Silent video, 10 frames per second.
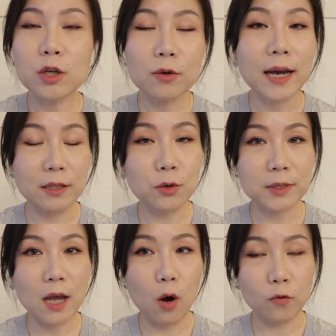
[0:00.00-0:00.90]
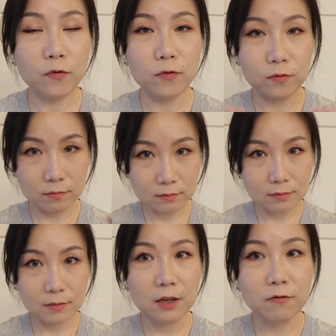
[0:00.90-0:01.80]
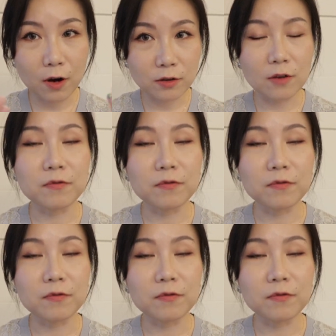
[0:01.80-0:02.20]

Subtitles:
you look at yourself in front